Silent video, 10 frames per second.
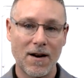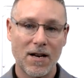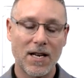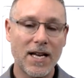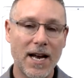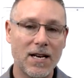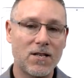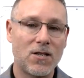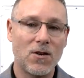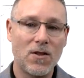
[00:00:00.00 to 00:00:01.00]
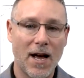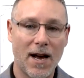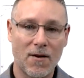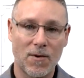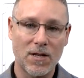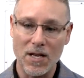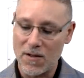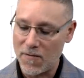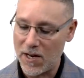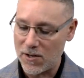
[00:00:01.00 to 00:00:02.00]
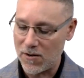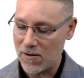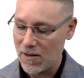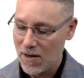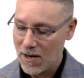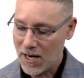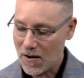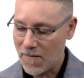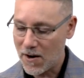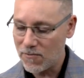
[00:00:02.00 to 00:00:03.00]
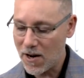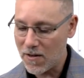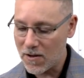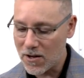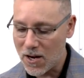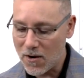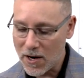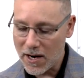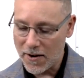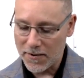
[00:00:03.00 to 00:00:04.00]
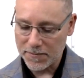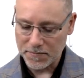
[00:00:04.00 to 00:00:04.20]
You can't do that with these features. Now, if I run this code here,